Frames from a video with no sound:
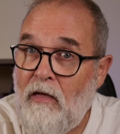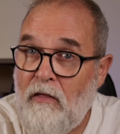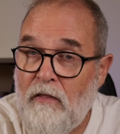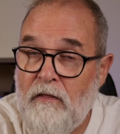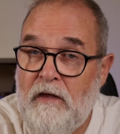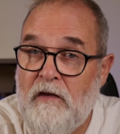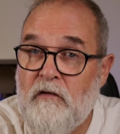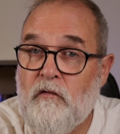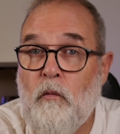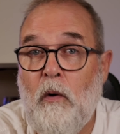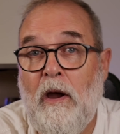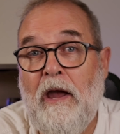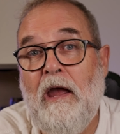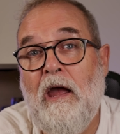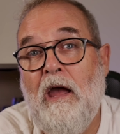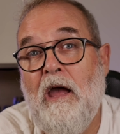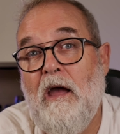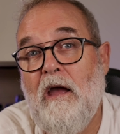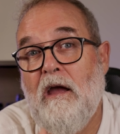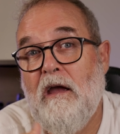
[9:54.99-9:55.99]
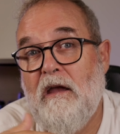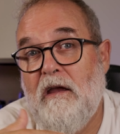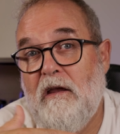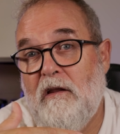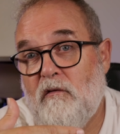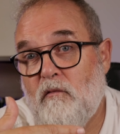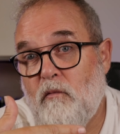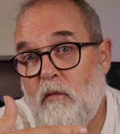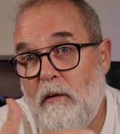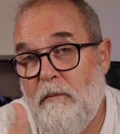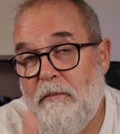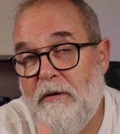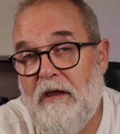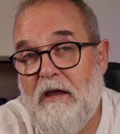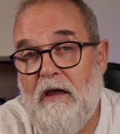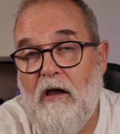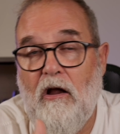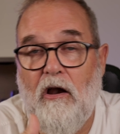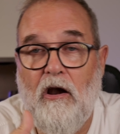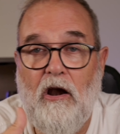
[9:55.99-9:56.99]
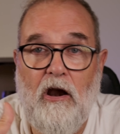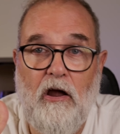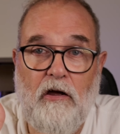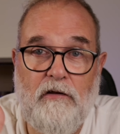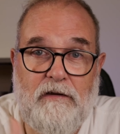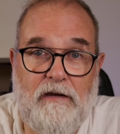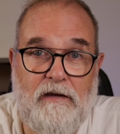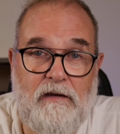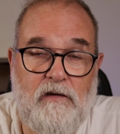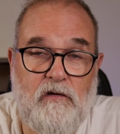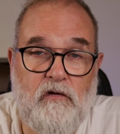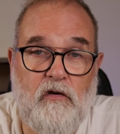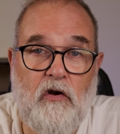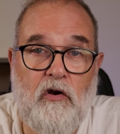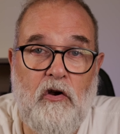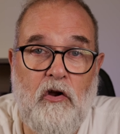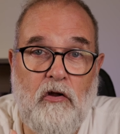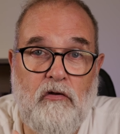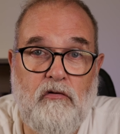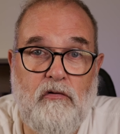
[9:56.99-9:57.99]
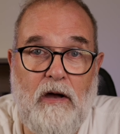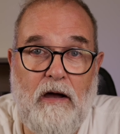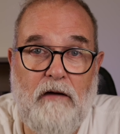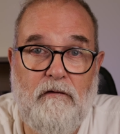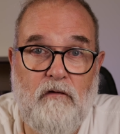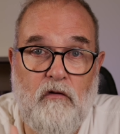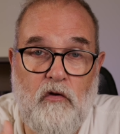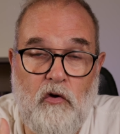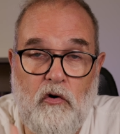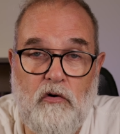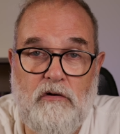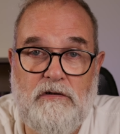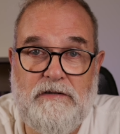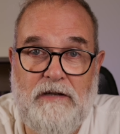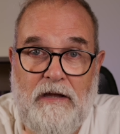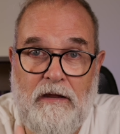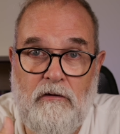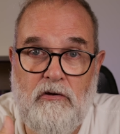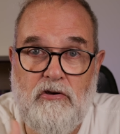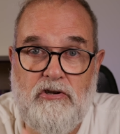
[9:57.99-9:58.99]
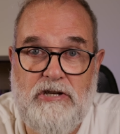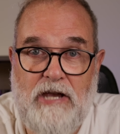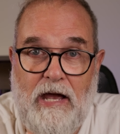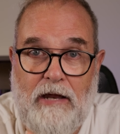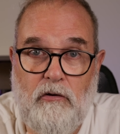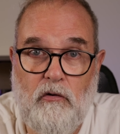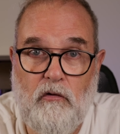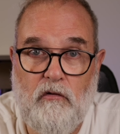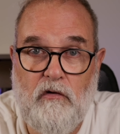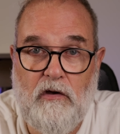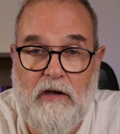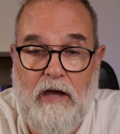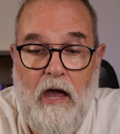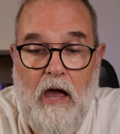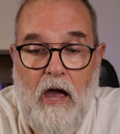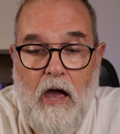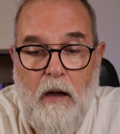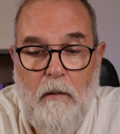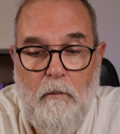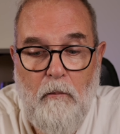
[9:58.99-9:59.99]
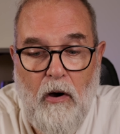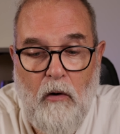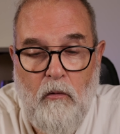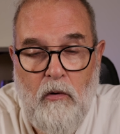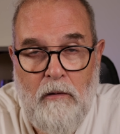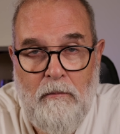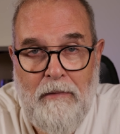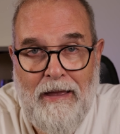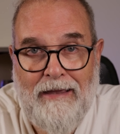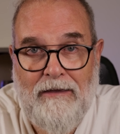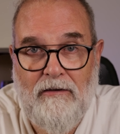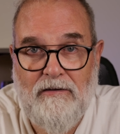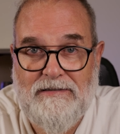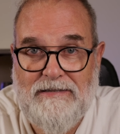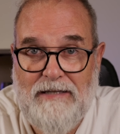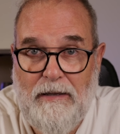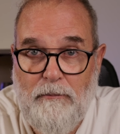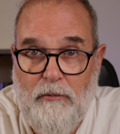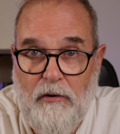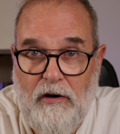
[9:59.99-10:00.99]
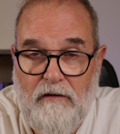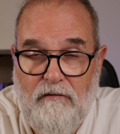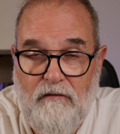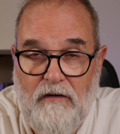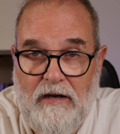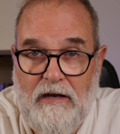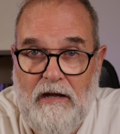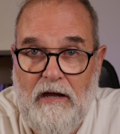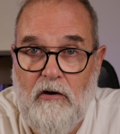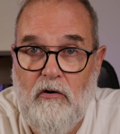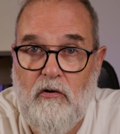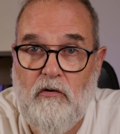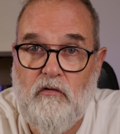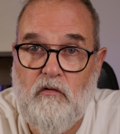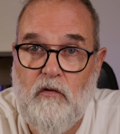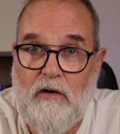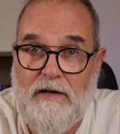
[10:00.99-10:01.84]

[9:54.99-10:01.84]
This way it will be a lot easier not to have noise in the shadows, okay? But we'll make a separate video to